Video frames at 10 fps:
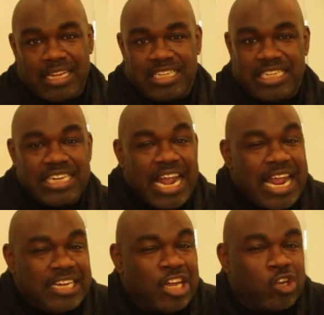she
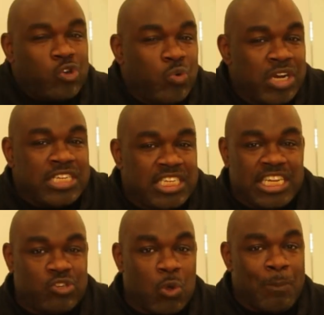ain't the
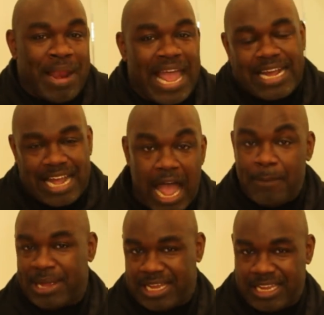quintessential black
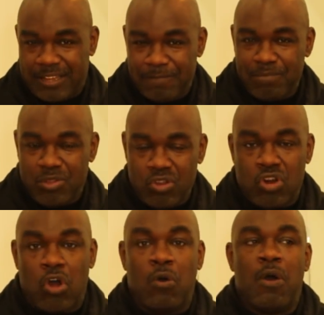comic, you
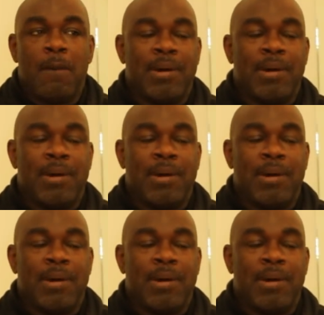know.